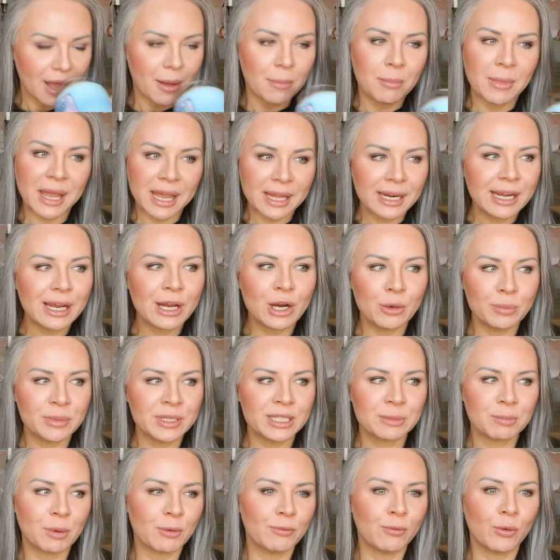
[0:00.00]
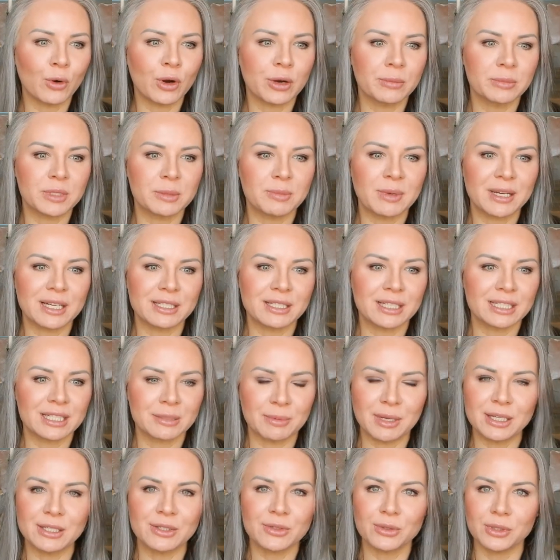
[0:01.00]
Man, I hope this performs because it
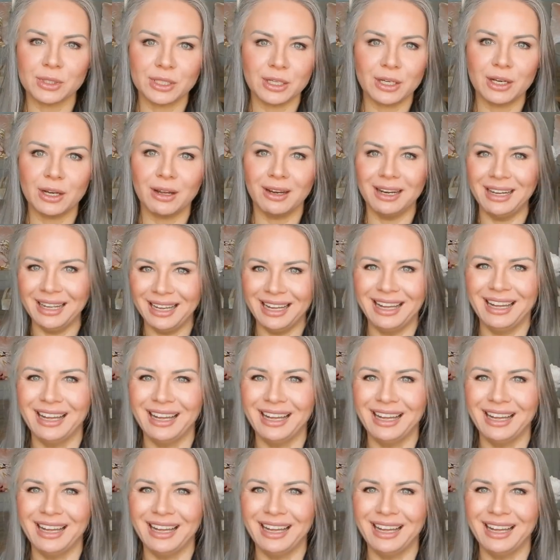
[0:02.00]
smells really good.